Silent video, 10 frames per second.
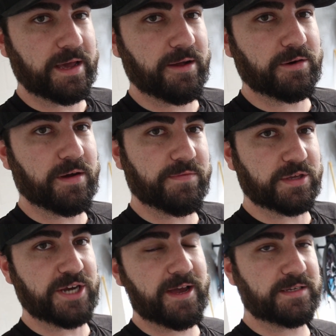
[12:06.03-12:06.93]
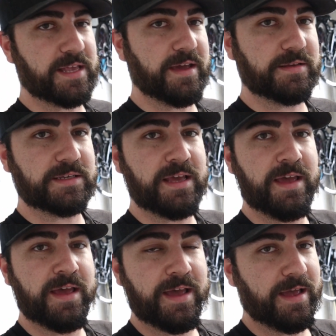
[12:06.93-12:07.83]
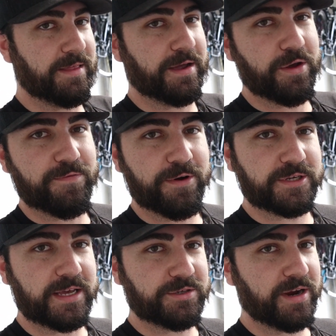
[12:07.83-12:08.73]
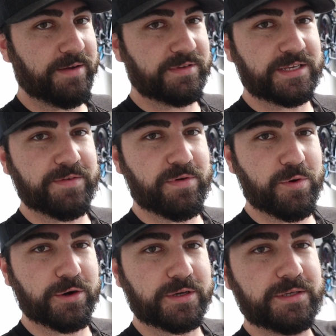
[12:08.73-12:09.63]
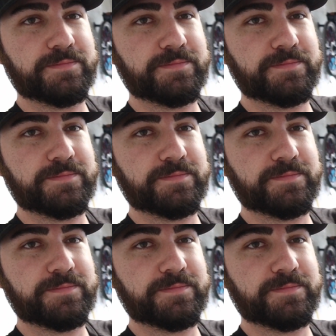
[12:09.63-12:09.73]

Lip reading: down off the jack stands and then go for a test drive and see if it worked.